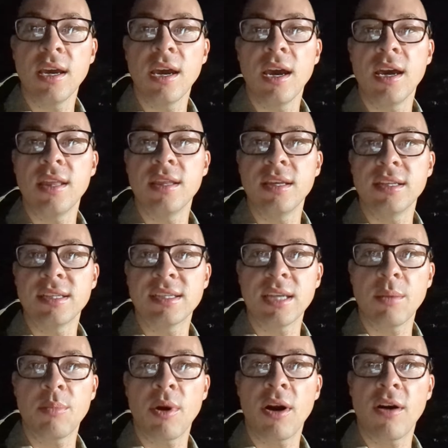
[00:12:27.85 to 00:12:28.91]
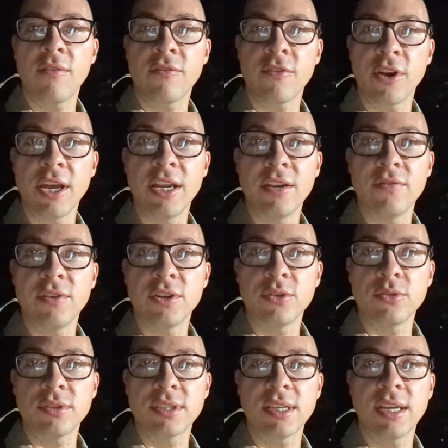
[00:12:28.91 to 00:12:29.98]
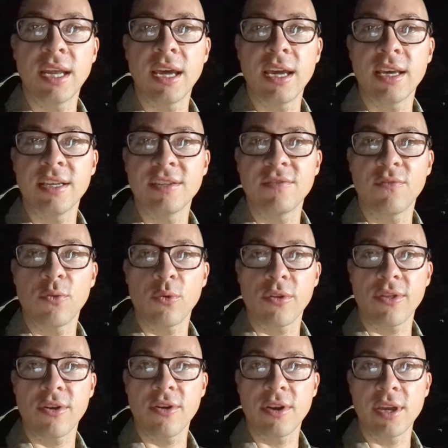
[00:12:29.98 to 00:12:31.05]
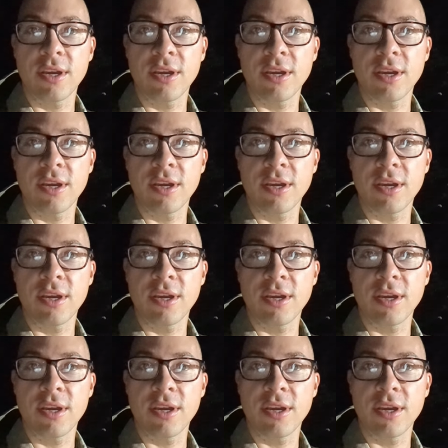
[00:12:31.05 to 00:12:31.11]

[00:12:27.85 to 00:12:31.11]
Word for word: and then step off for individuals today is 430.